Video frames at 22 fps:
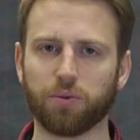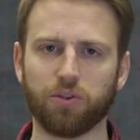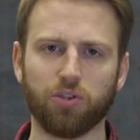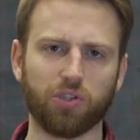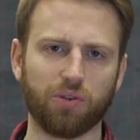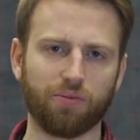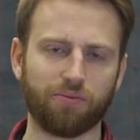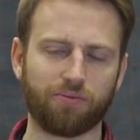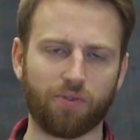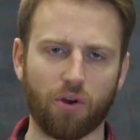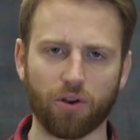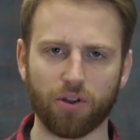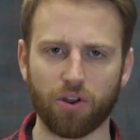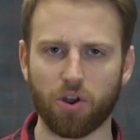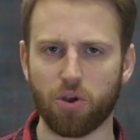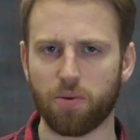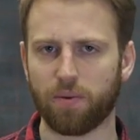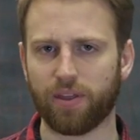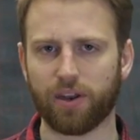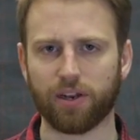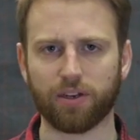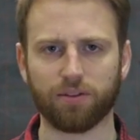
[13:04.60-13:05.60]
we're using
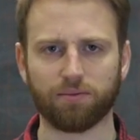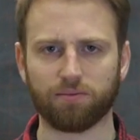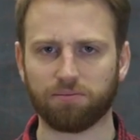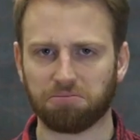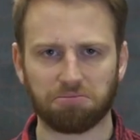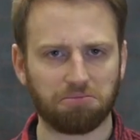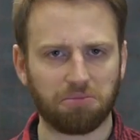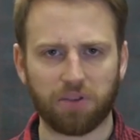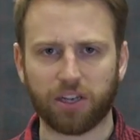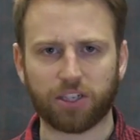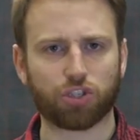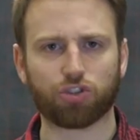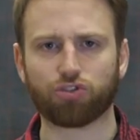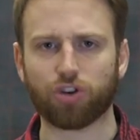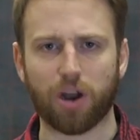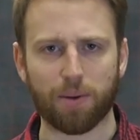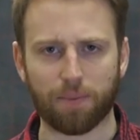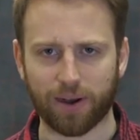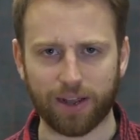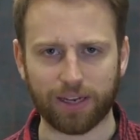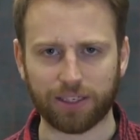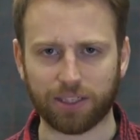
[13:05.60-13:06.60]
volume and then
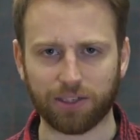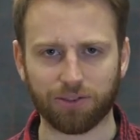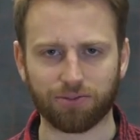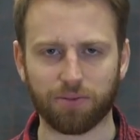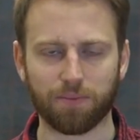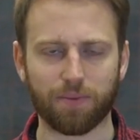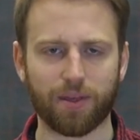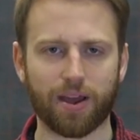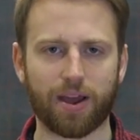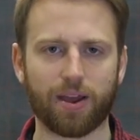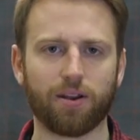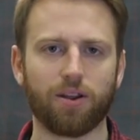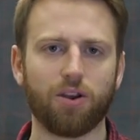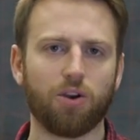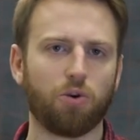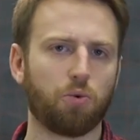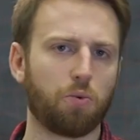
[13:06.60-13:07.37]
extrapolating from that,